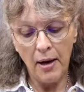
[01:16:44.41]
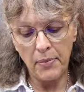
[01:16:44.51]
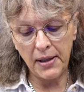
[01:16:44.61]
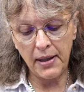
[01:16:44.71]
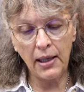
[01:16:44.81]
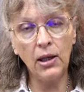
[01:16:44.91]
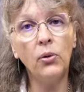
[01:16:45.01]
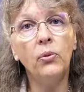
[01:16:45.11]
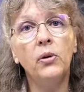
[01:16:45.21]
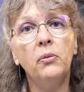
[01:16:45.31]
but then
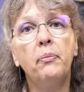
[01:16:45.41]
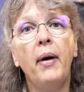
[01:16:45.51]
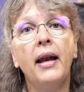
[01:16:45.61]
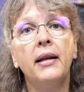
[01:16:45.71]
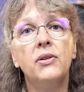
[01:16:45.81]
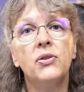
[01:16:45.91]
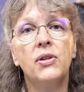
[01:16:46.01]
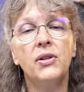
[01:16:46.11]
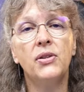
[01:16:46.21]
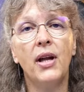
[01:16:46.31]
you will balance
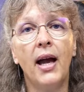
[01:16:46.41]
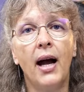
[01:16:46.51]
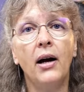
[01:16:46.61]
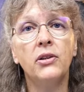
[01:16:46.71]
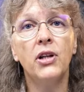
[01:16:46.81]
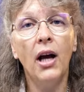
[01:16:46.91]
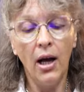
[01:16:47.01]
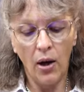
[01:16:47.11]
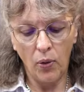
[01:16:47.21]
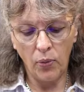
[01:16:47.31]
this out
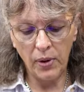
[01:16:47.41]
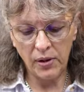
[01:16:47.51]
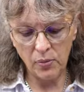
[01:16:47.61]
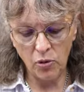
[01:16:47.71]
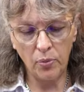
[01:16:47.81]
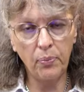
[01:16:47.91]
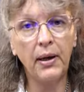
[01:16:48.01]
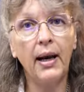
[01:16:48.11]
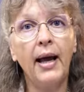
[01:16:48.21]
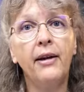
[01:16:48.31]
with more
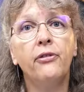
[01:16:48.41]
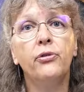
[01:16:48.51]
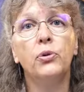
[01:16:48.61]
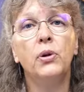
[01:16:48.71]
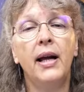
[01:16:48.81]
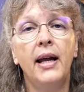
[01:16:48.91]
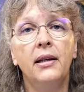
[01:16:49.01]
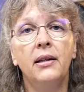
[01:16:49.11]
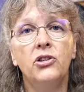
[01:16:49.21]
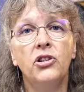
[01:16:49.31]
playful
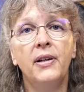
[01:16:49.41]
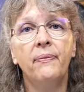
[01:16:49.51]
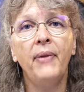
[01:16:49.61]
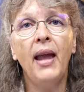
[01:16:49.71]
energy.